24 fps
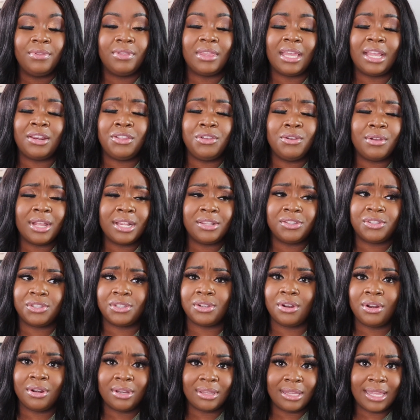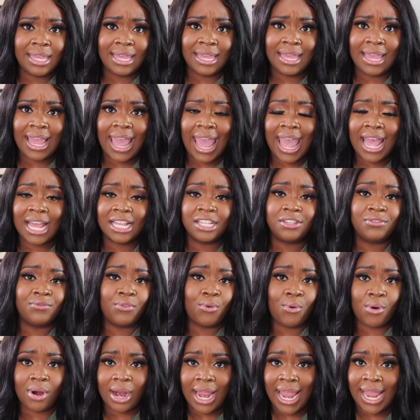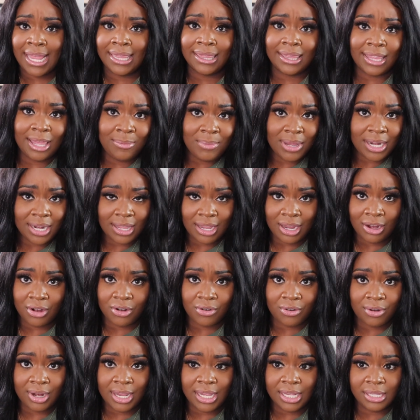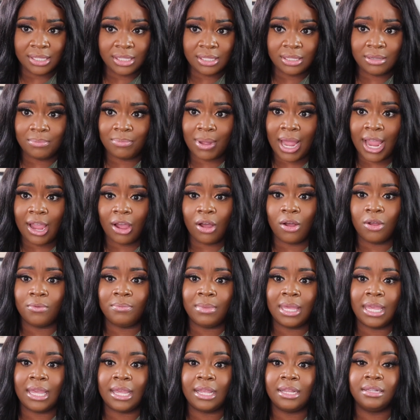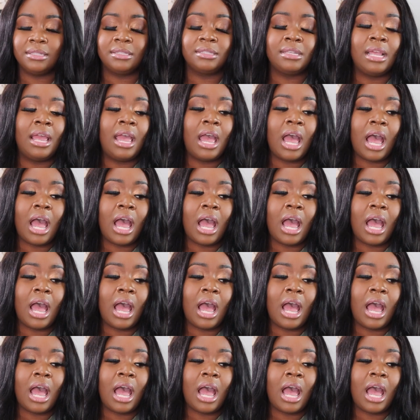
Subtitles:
then you can certainly ask for a limit increase by all means.